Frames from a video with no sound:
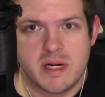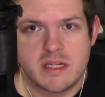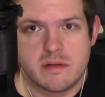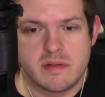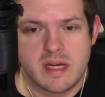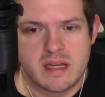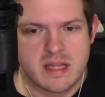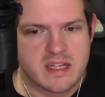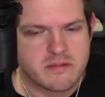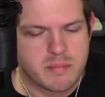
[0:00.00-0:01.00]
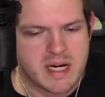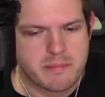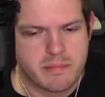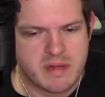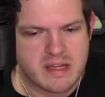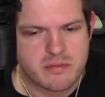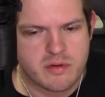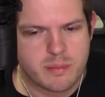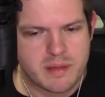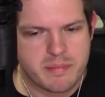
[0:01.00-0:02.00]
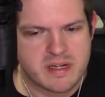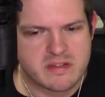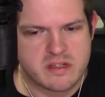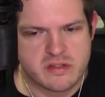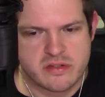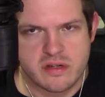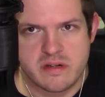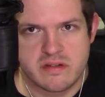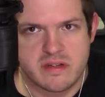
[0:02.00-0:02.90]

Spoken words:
do that. That's one of my biggest concerns.